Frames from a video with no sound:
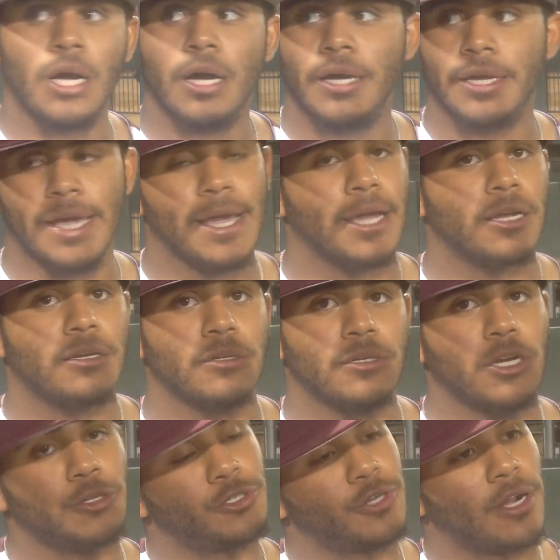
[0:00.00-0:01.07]
Yeah,
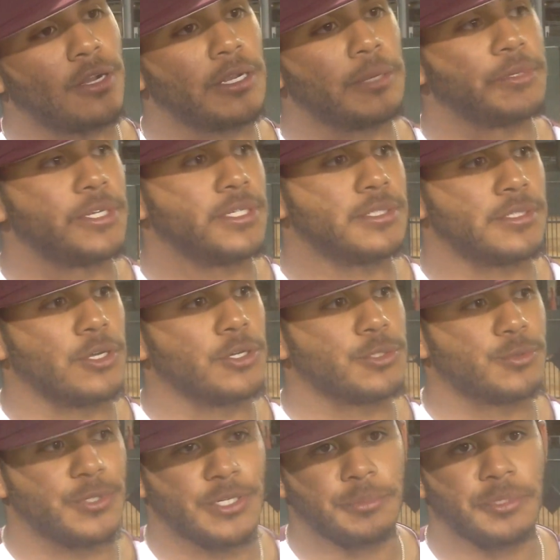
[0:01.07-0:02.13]
Coach Trout coming in told
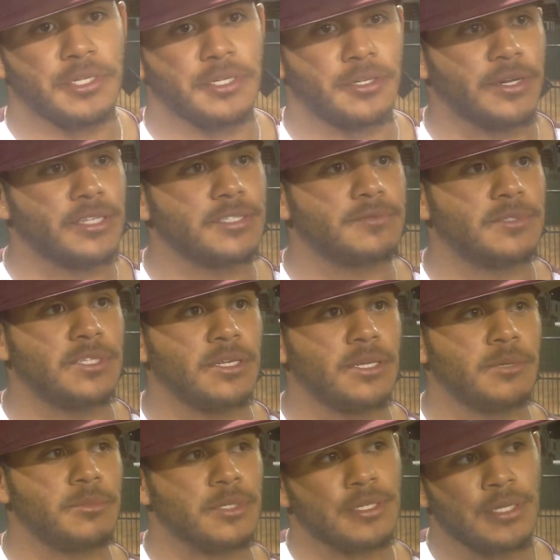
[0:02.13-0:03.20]
us we're going to be an aggressive
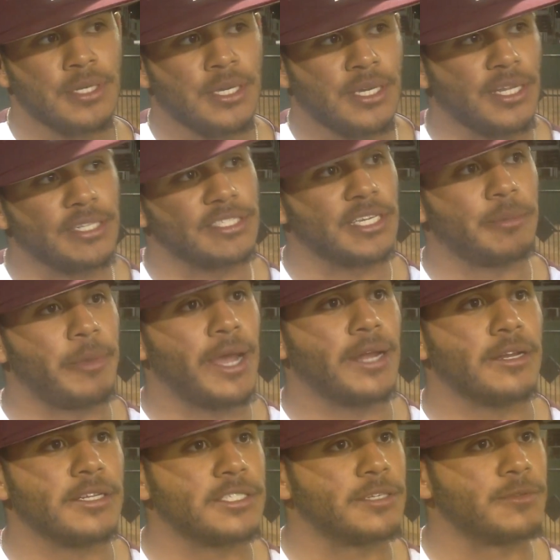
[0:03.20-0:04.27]
team. And he doesn't get
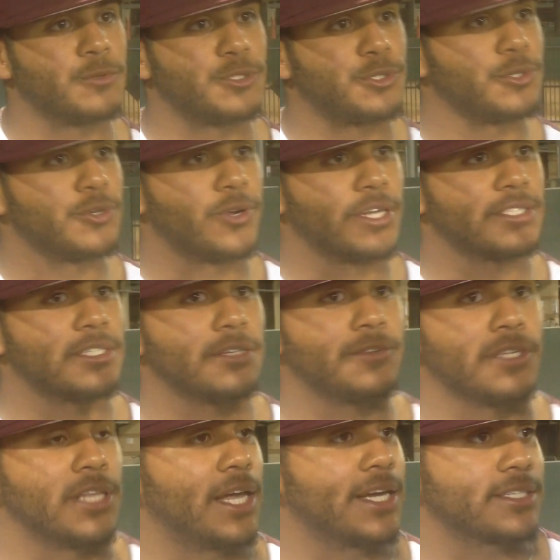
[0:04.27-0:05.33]
mad at us if we're too aggressive.
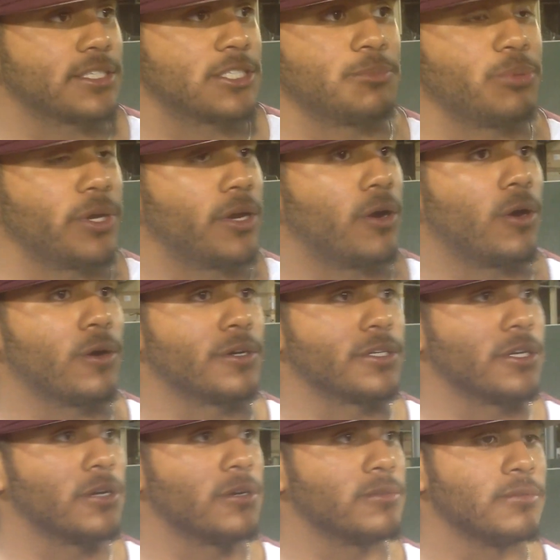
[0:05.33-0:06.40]
He likes us to play hard
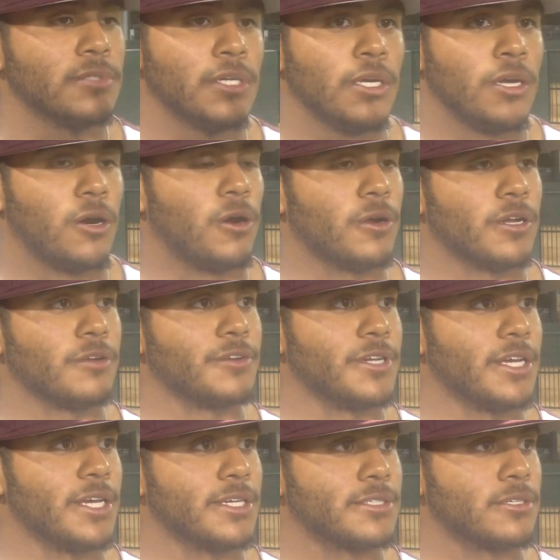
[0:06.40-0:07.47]
and go hard every
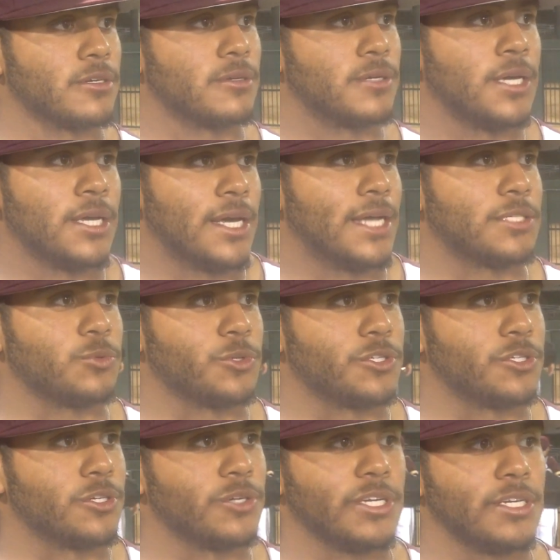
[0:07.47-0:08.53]
day. So that's what we
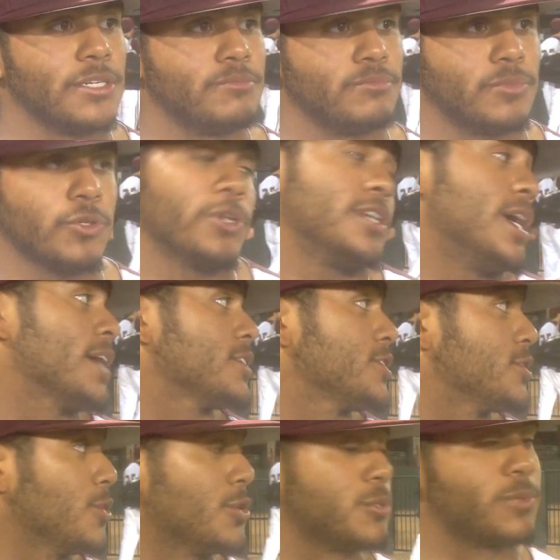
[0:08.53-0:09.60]
do. That's what he
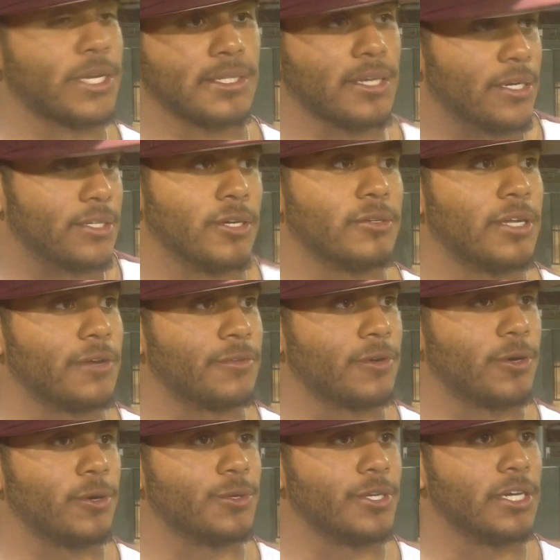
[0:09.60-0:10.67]
actually told us back there. Don't ever
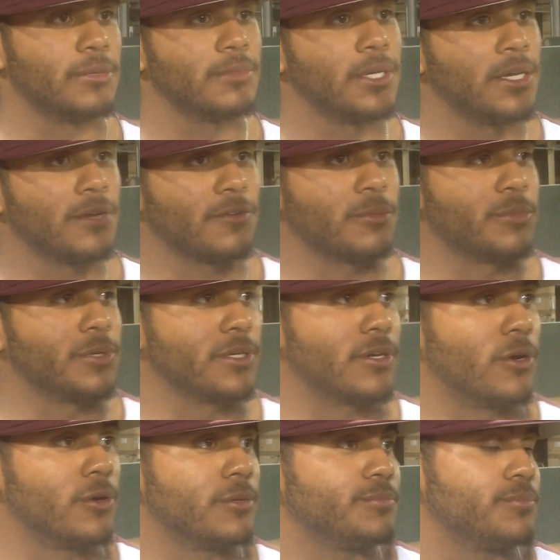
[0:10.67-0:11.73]
hold up from being
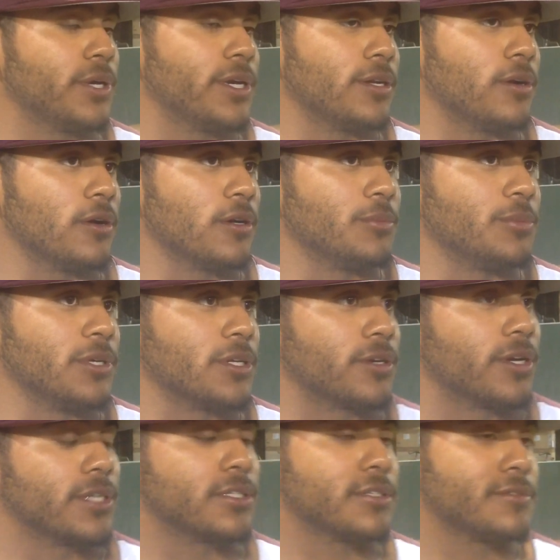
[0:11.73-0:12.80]
going and playing hard and being
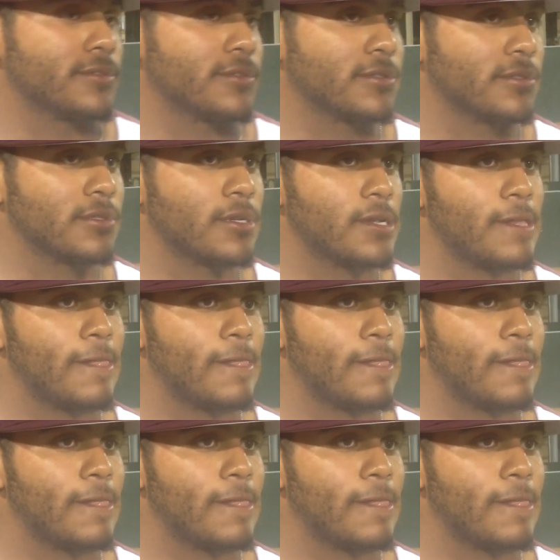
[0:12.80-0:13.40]
aggressive.